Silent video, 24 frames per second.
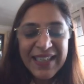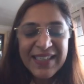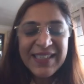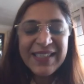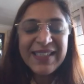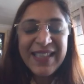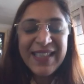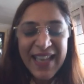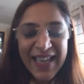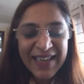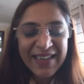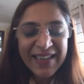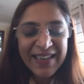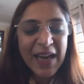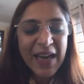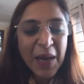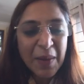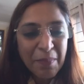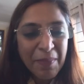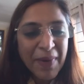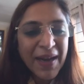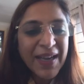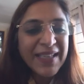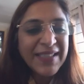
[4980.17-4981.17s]
is there in
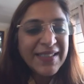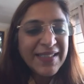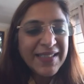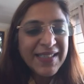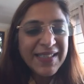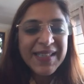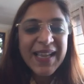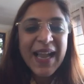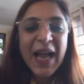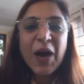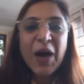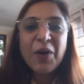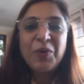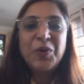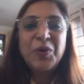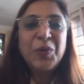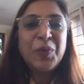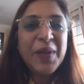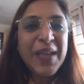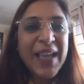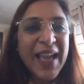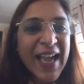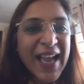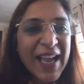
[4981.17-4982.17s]
our minds is how do
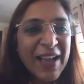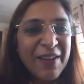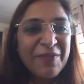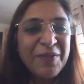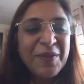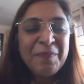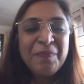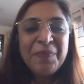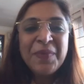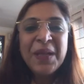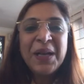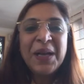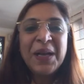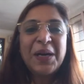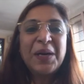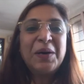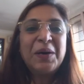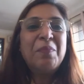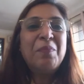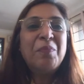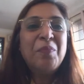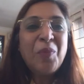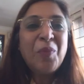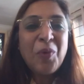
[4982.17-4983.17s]
we have
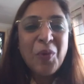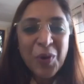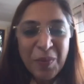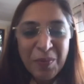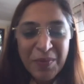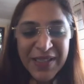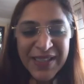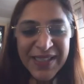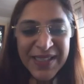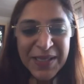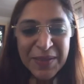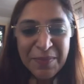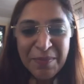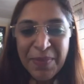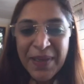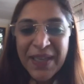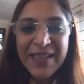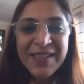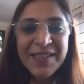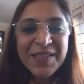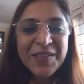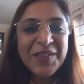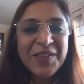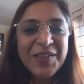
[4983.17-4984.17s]
more Mr.
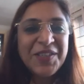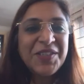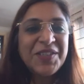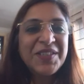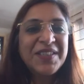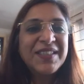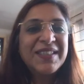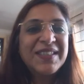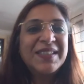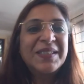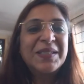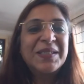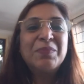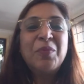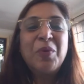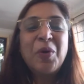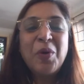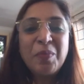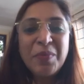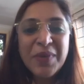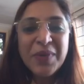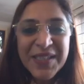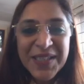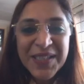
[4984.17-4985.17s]
P.S. Krishnans,
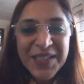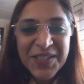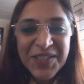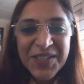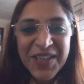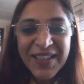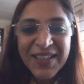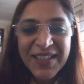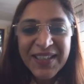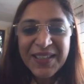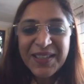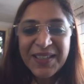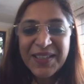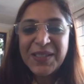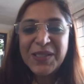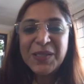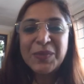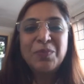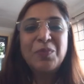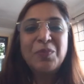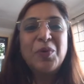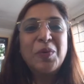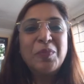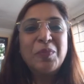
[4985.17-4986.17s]
more Mr.
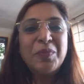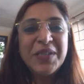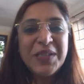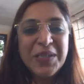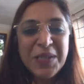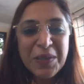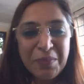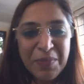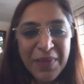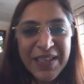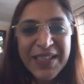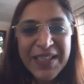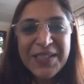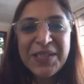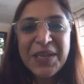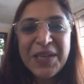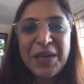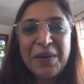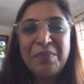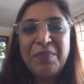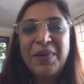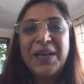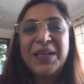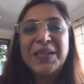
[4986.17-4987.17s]
Shankarans, more Mr. B.D.
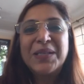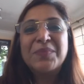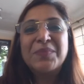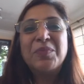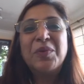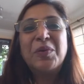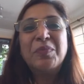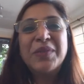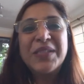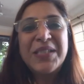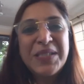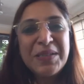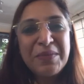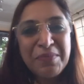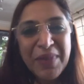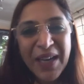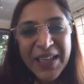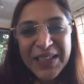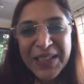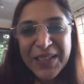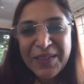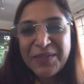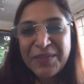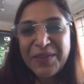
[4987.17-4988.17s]
Sharmas, more Mr.
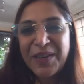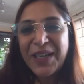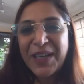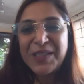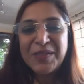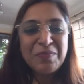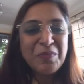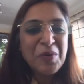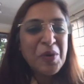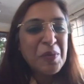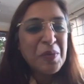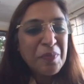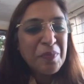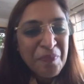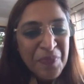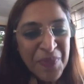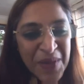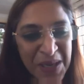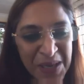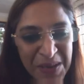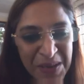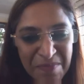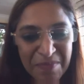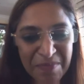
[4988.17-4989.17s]
Madhav Raz, more
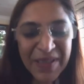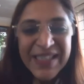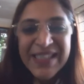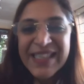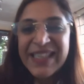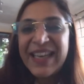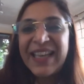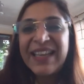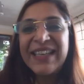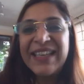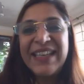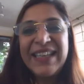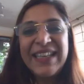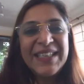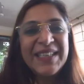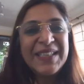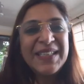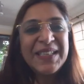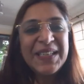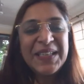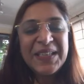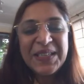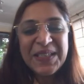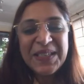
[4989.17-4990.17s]
Miss
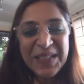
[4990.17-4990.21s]
Lalli,